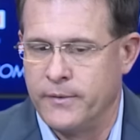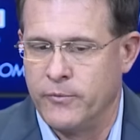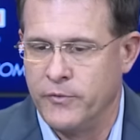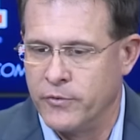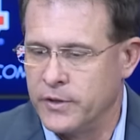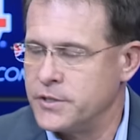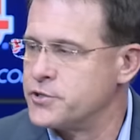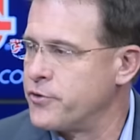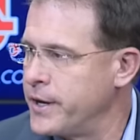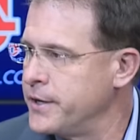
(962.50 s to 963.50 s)
we've really
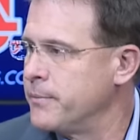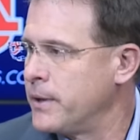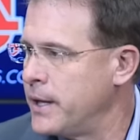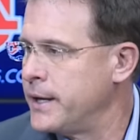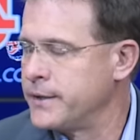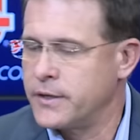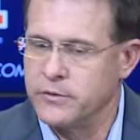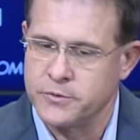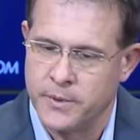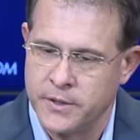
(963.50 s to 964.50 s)
strained him a lot.
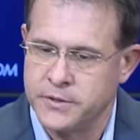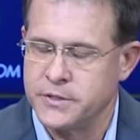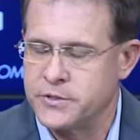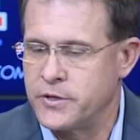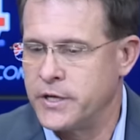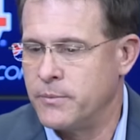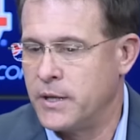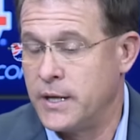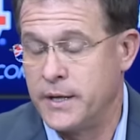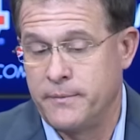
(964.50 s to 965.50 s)
Coach Burns has strained him a
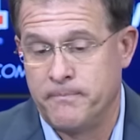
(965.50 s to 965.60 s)
lot,